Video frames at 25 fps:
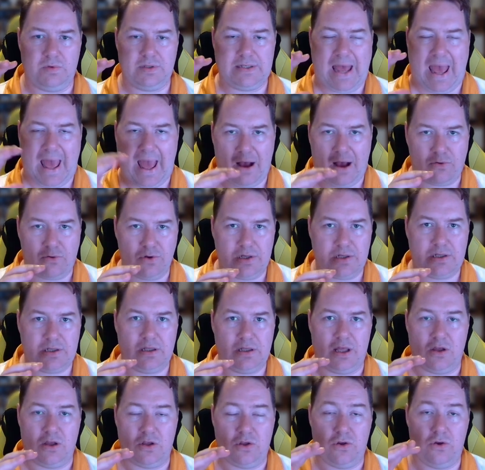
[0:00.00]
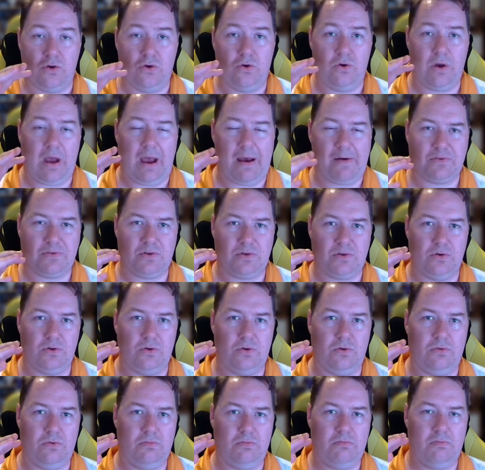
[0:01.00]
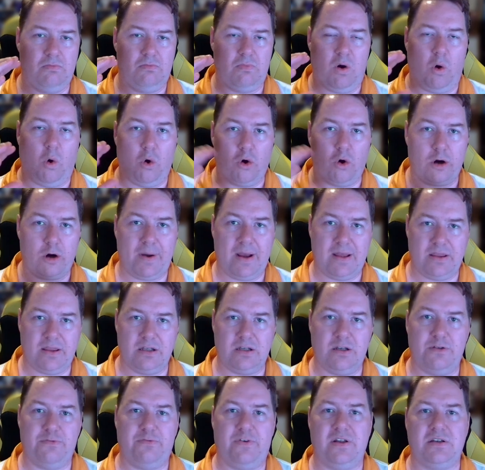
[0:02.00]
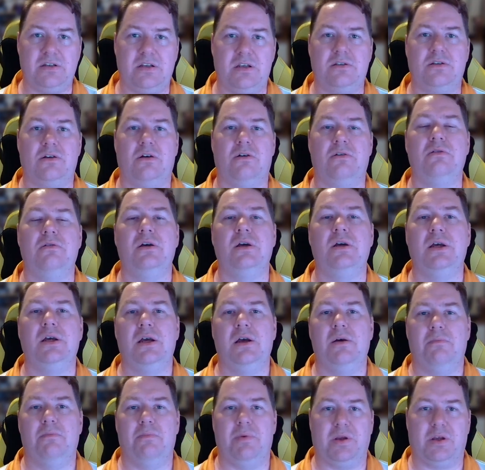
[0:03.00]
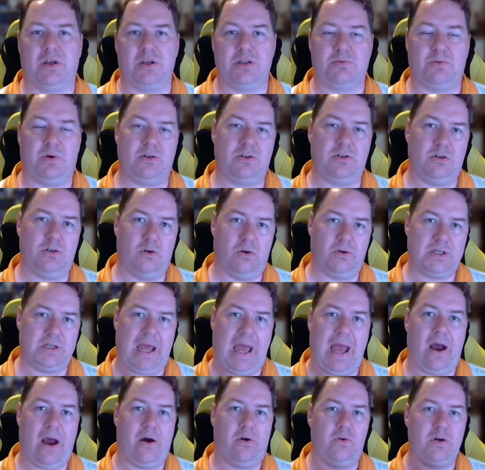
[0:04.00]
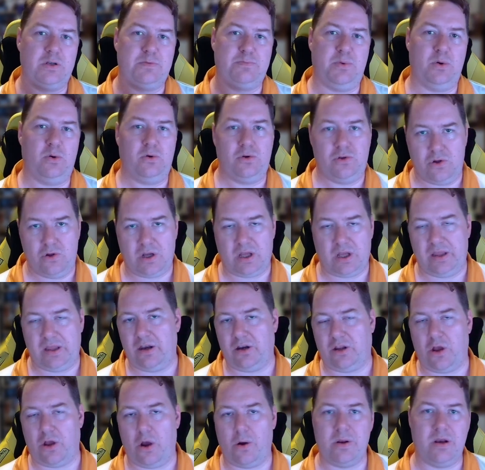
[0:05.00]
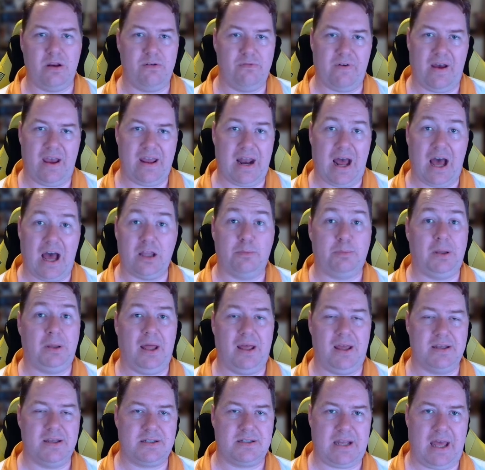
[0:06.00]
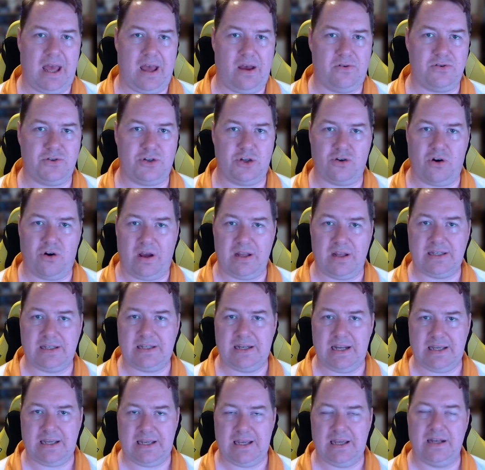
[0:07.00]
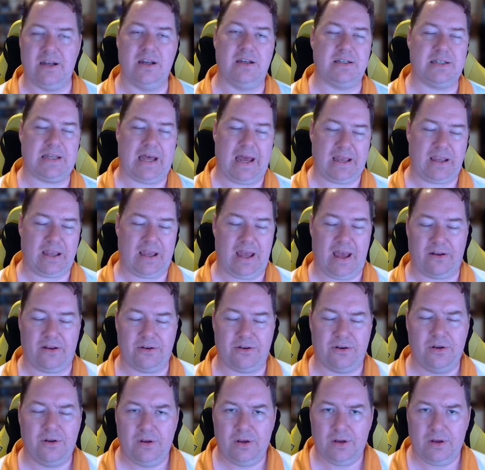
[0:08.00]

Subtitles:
towers that you have to automate the defenses on, because once your tower is built, you can then go and invade other players' towers to try and sneak in and take out